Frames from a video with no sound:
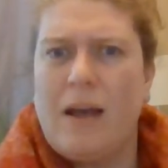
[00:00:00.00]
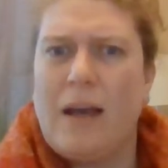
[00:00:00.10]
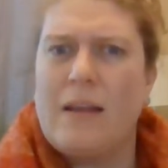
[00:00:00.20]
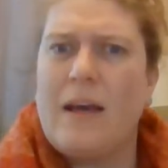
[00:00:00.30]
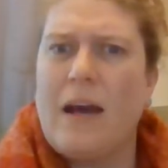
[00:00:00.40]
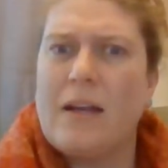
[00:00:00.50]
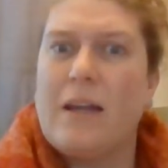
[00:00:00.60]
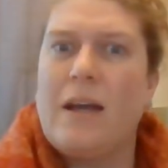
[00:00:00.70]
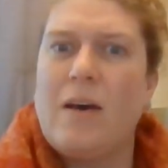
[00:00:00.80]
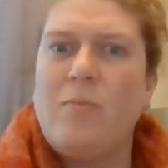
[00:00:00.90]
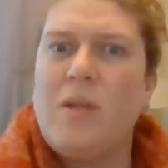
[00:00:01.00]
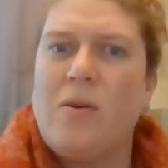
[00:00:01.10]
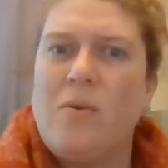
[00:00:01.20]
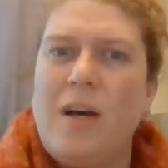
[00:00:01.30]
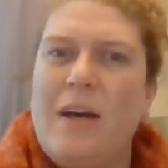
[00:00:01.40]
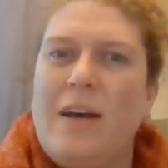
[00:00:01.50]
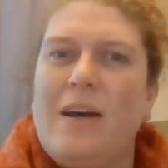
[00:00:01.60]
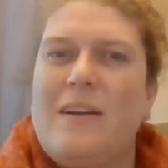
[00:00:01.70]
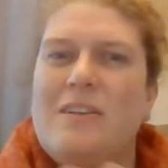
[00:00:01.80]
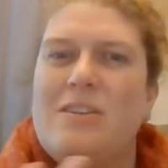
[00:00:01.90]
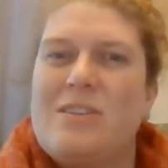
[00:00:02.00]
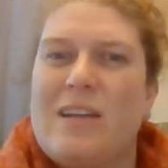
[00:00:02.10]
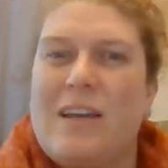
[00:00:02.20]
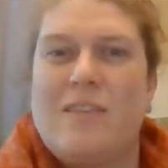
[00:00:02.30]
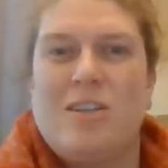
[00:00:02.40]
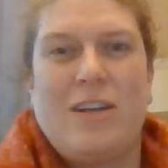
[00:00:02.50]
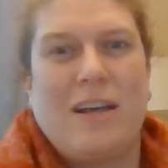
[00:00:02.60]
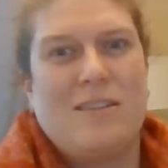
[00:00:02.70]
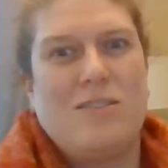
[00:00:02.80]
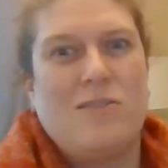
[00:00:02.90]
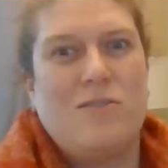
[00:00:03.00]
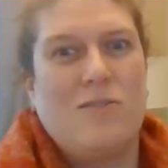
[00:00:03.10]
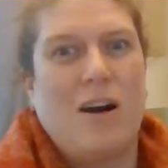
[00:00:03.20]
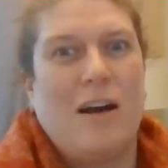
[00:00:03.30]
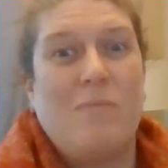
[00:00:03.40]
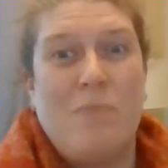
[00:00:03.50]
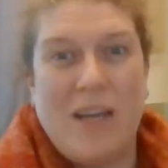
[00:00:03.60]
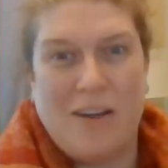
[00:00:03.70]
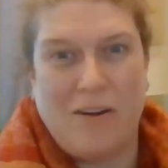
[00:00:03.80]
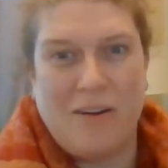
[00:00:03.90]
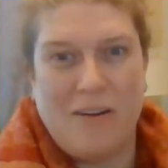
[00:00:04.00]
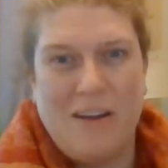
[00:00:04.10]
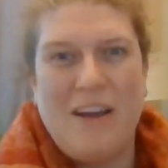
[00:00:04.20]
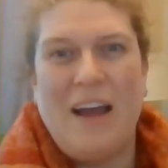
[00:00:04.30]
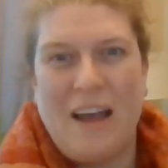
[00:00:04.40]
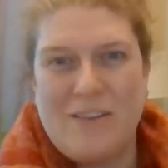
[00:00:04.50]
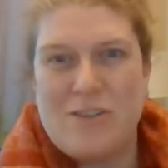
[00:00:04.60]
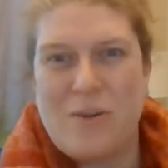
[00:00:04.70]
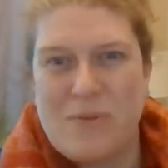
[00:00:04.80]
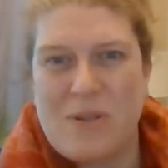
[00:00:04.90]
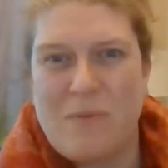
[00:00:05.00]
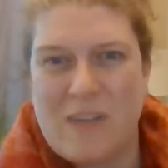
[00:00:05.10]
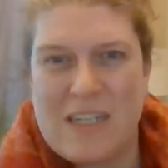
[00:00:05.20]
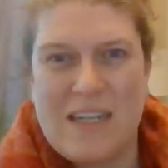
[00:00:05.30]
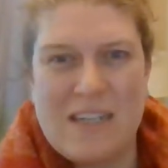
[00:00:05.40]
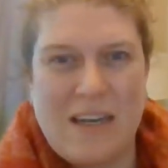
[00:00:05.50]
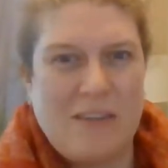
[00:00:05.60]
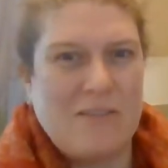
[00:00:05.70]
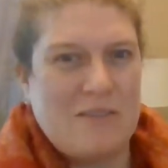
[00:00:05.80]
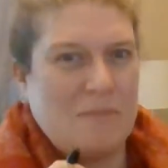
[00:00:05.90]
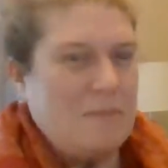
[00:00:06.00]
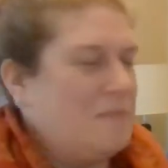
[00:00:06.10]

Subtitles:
And that can help you to give a chance to draw it bigger and show some of the details.